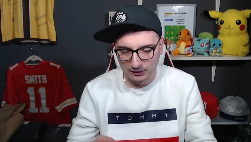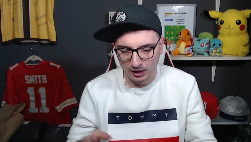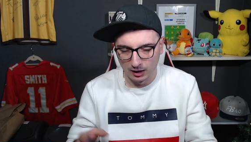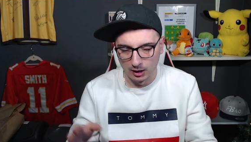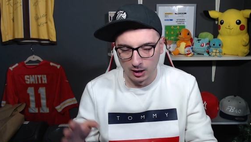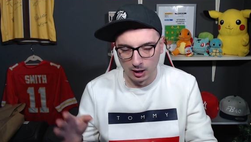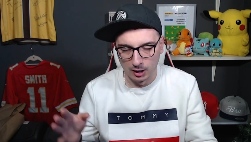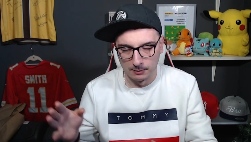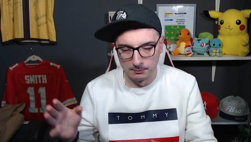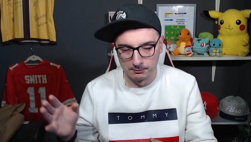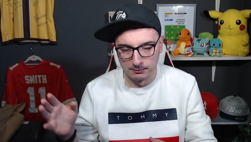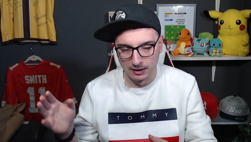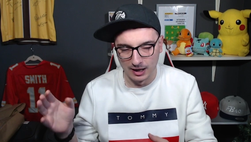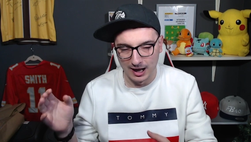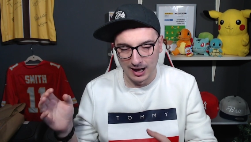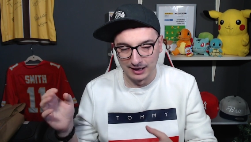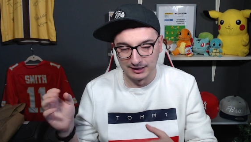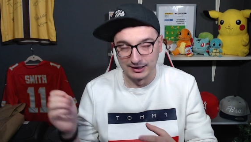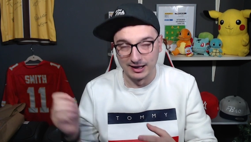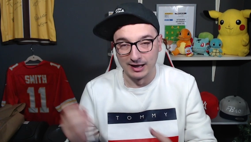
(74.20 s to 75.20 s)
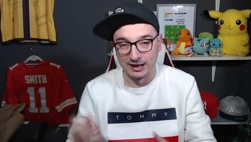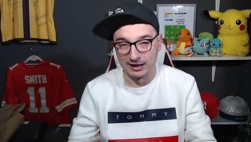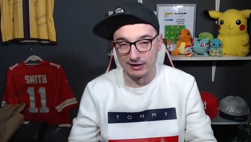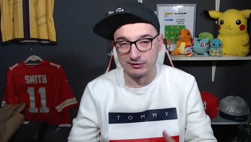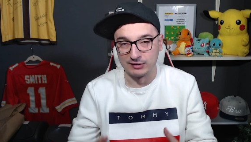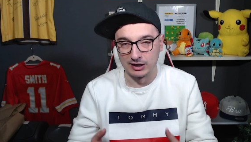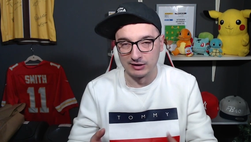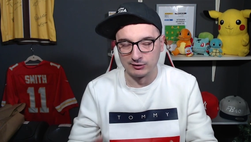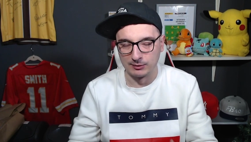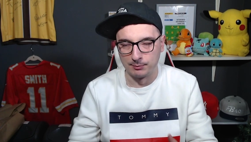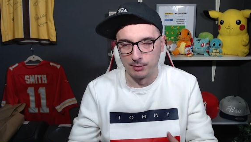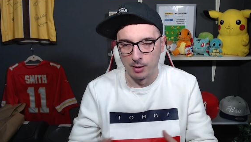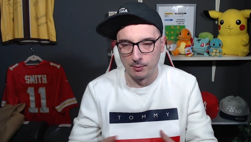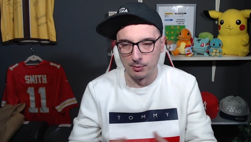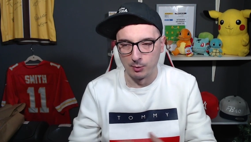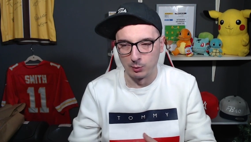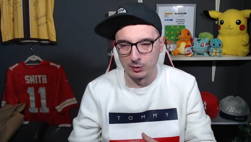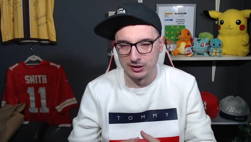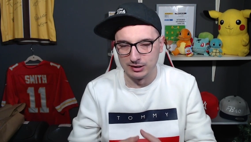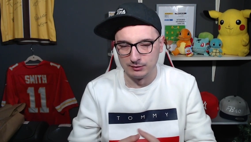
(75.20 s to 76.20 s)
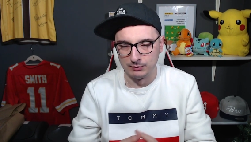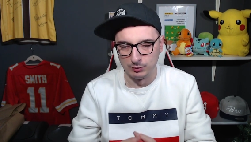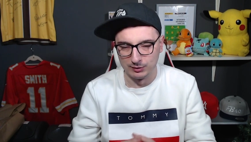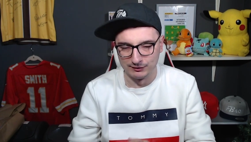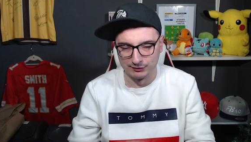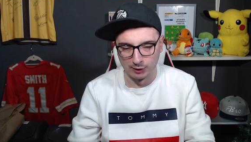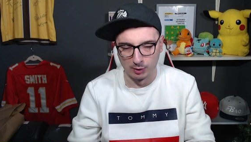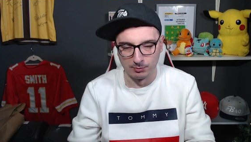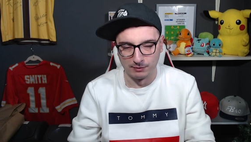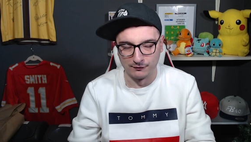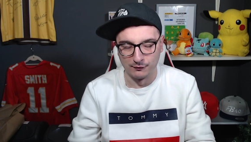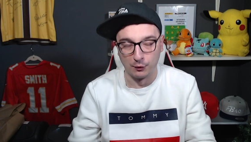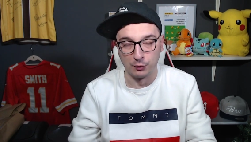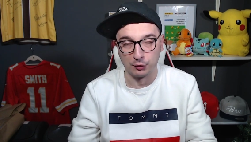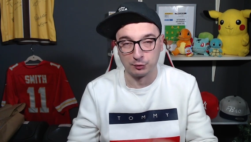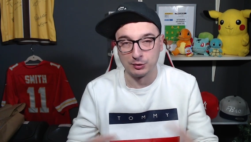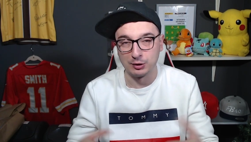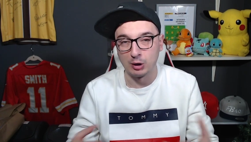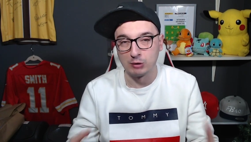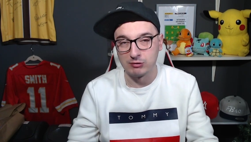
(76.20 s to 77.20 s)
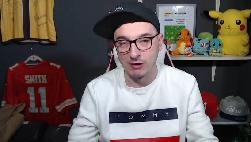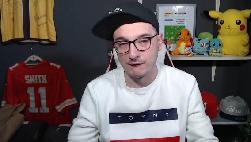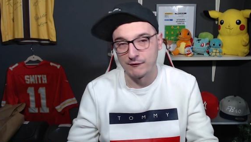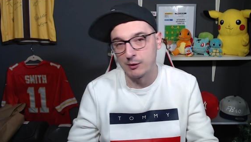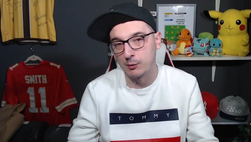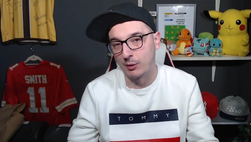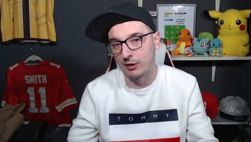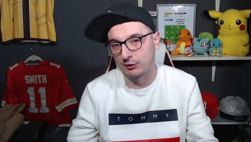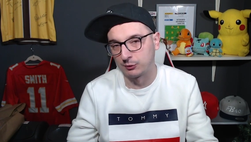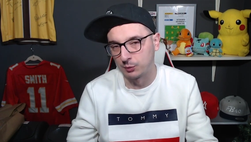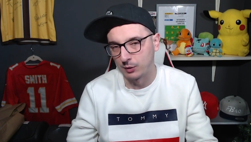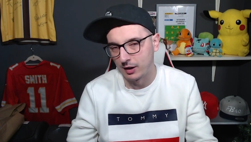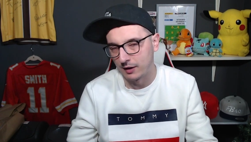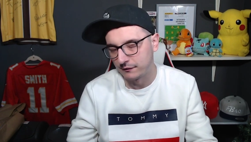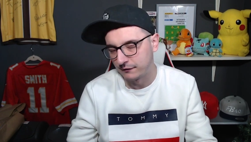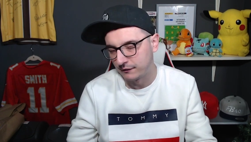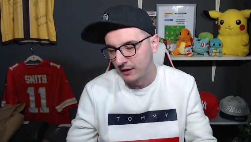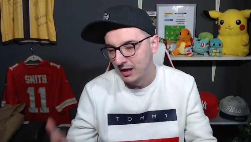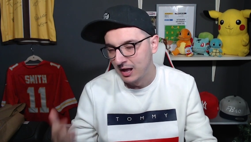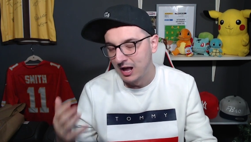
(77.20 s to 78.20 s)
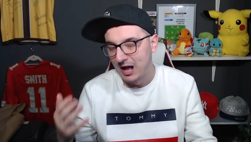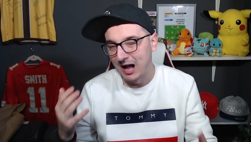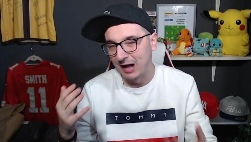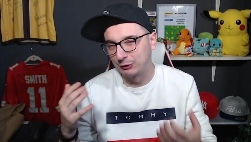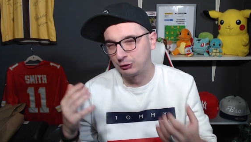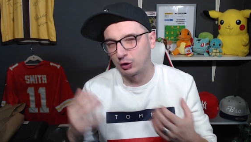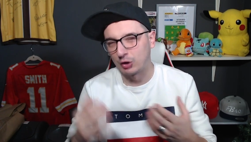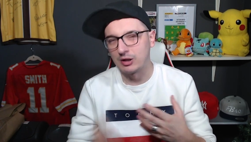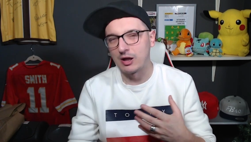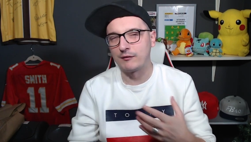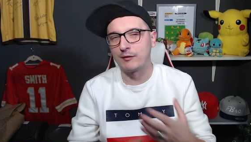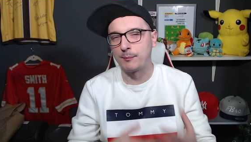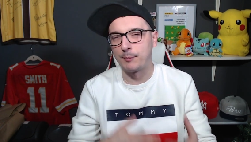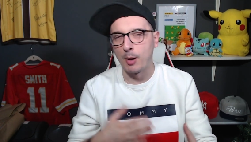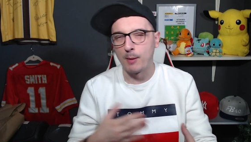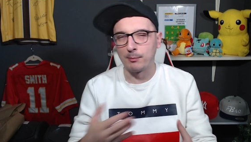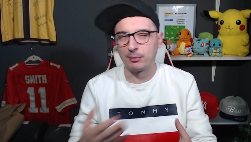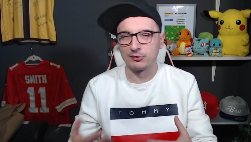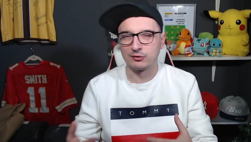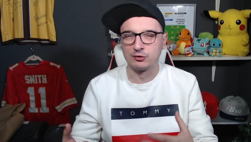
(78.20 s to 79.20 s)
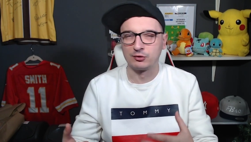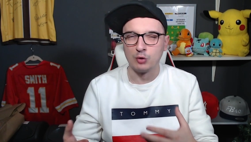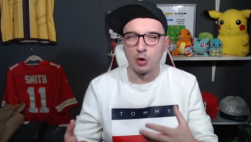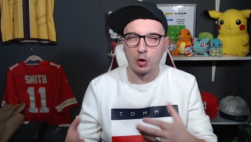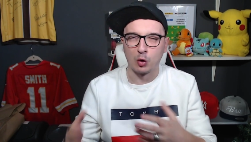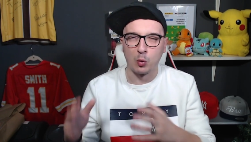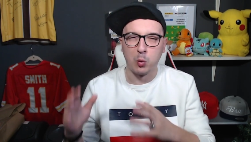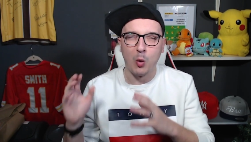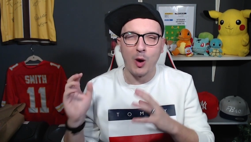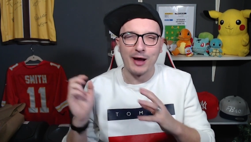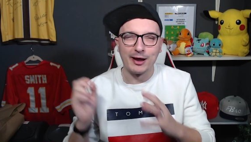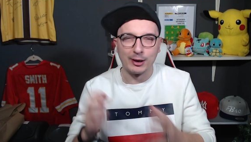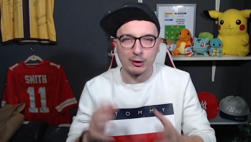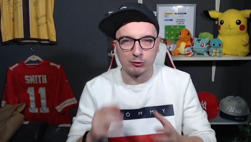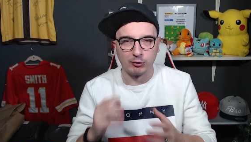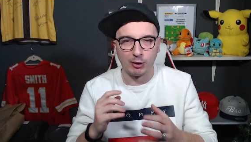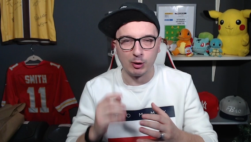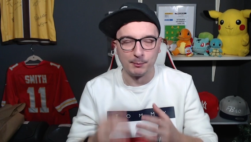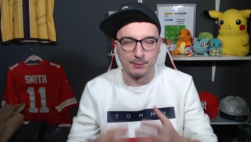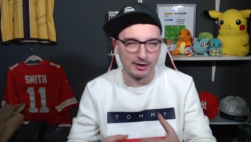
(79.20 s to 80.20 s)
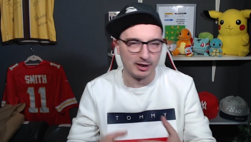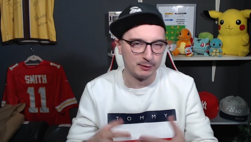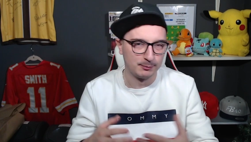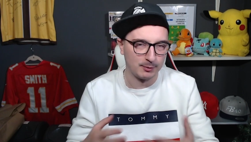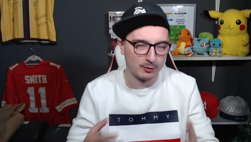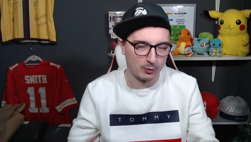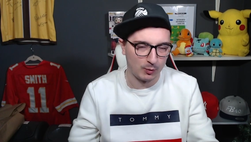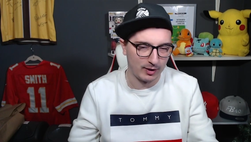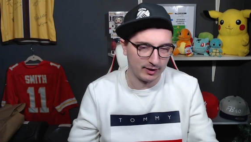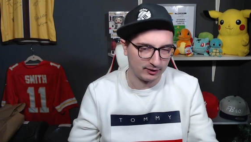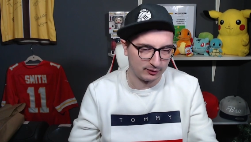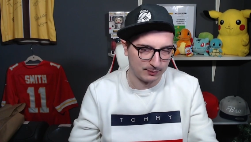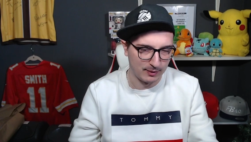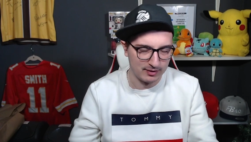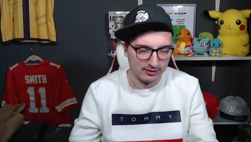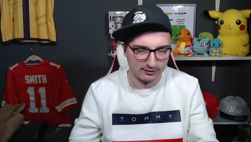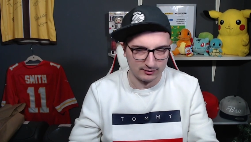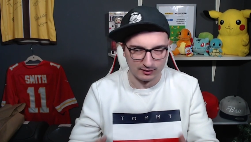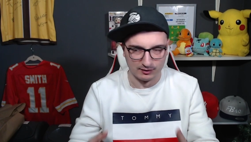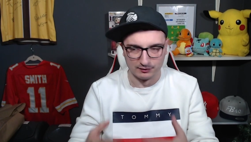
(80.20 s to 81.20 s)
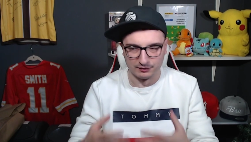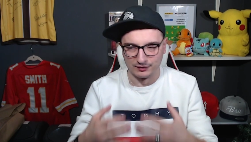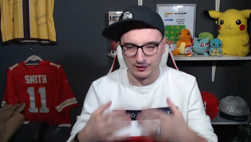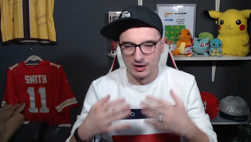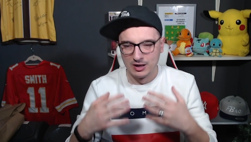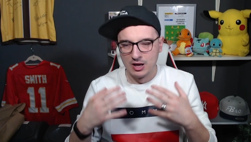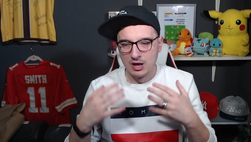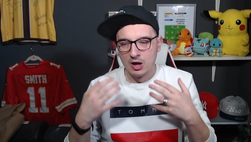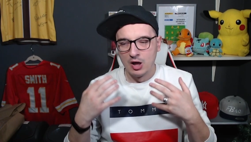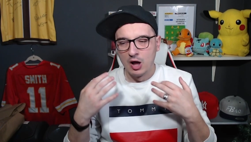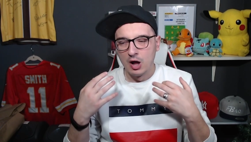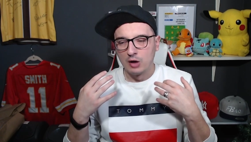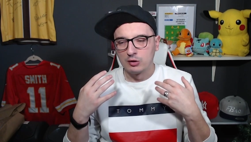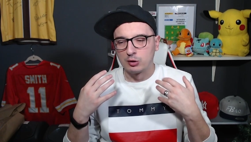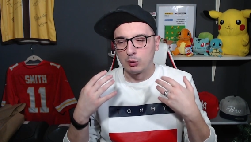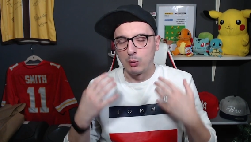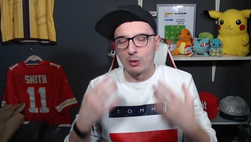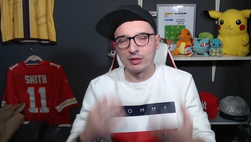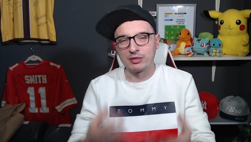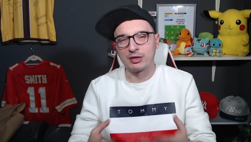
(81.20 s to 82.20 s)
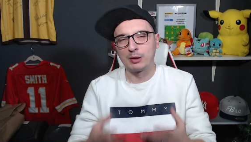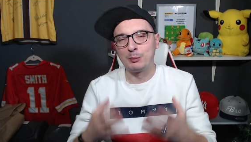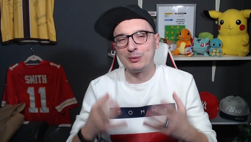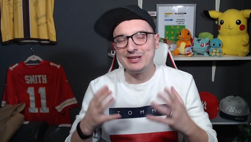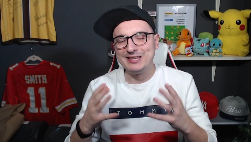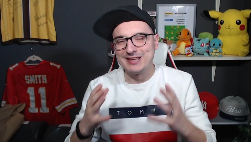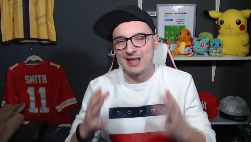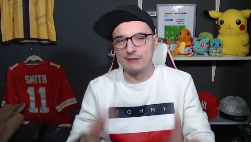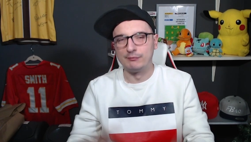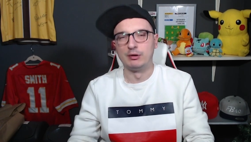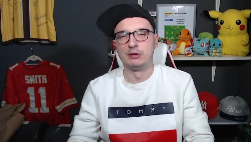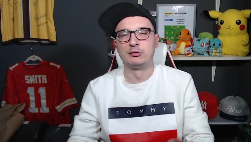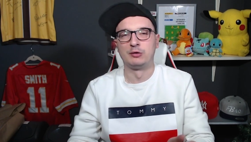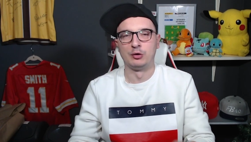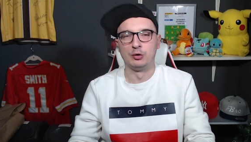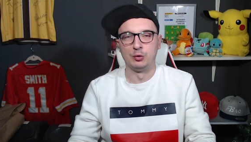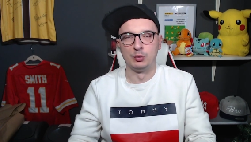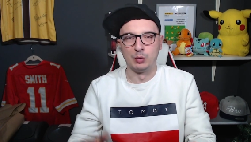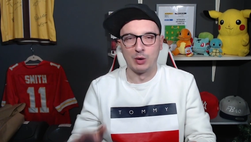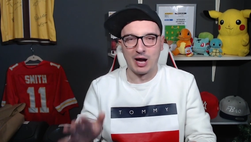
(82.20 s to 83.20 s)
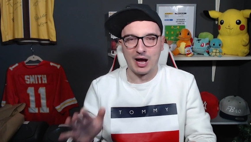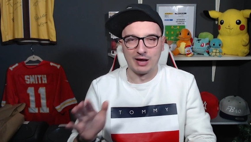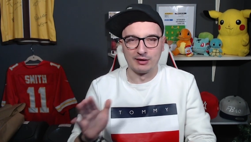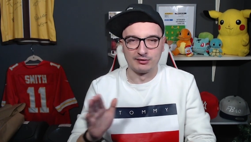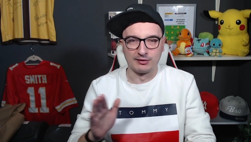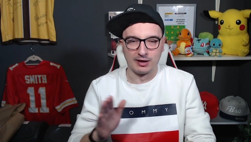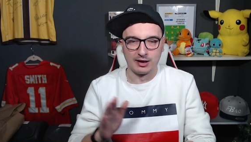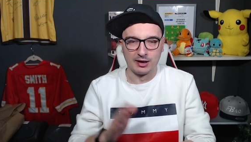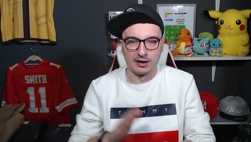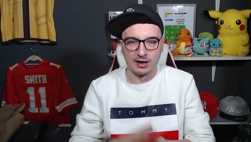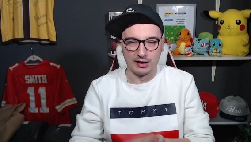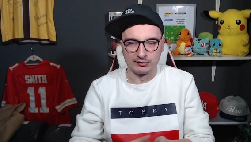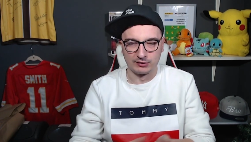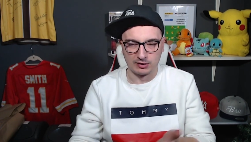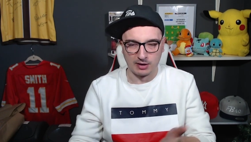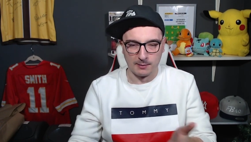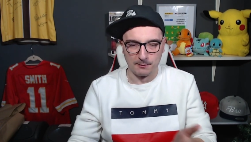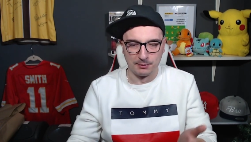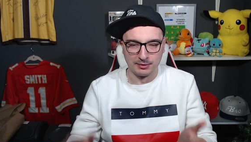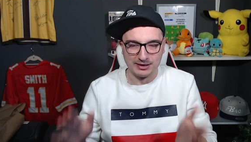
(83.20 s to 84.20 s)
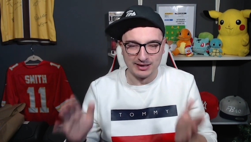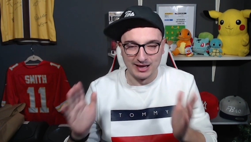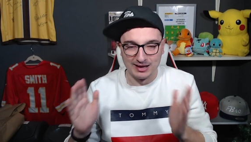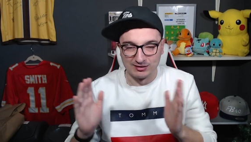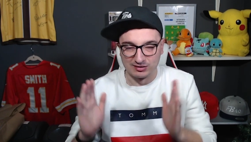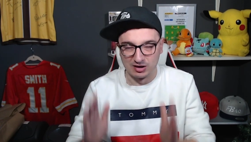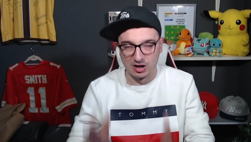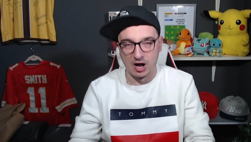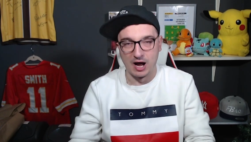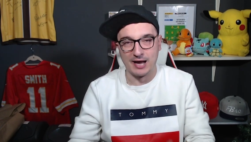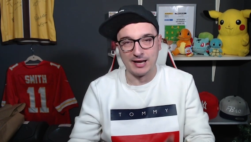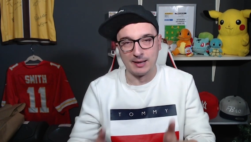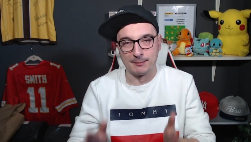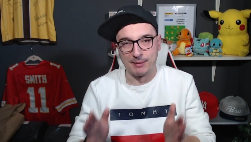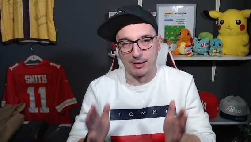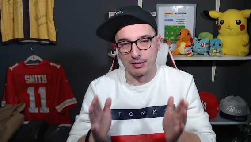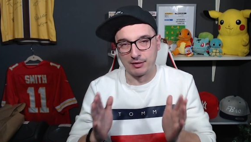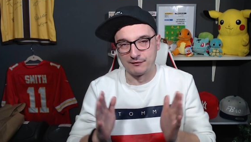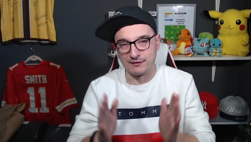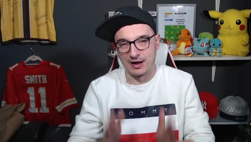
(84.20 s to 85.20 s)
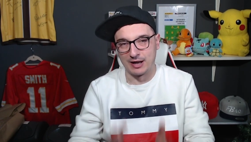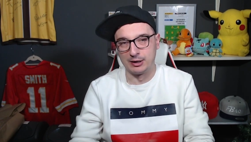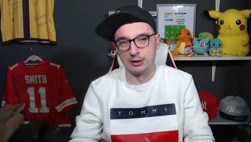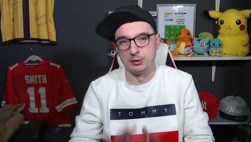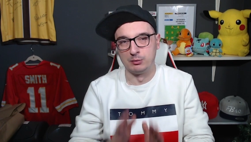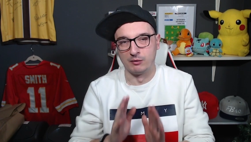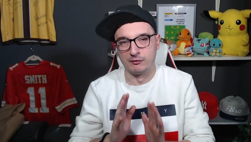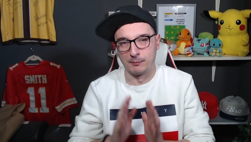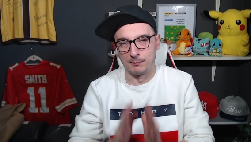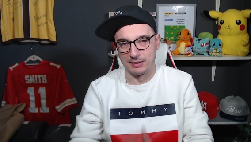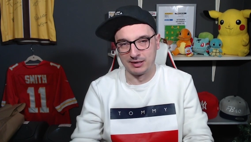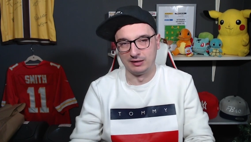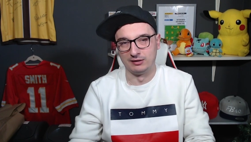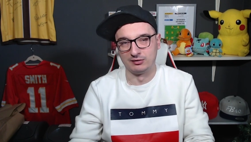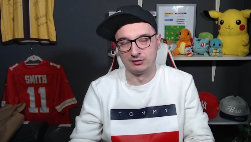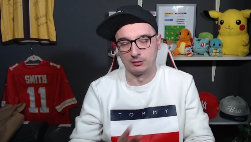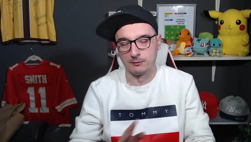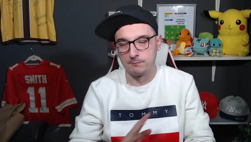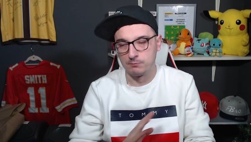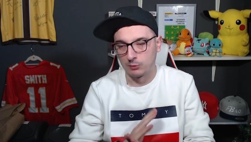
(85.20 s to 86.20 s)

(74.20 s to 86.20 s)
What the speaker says: and yeah, it's a pop that we've sold before, so we know roughly what it's worth. Actually, got another pop that's not quite a Grail piece but quite expensive. The one thing we never do as a company is lie about the value of a piece.